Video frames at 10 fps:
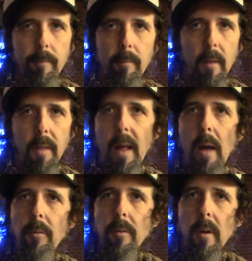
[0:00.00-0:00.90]

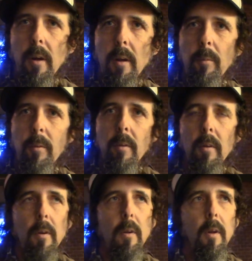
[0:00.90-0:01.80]
1,000 times.
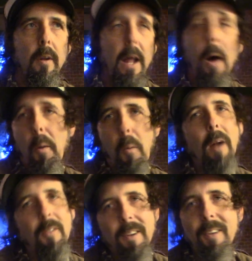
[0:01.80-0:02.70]
Now I
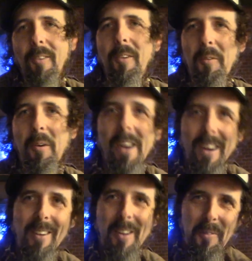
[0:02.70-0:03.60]
watch it; it's a
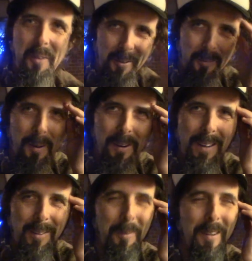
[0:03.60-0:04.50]
different
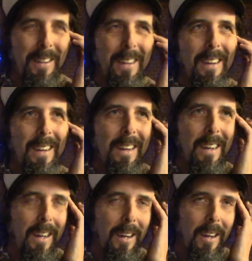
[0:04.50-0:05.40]
experience. But
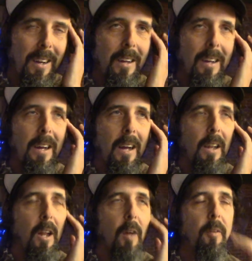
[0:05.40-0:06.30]
I
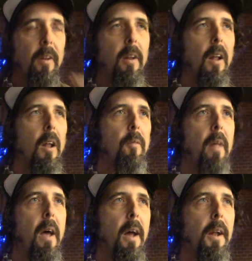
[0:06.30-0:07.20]
loved that.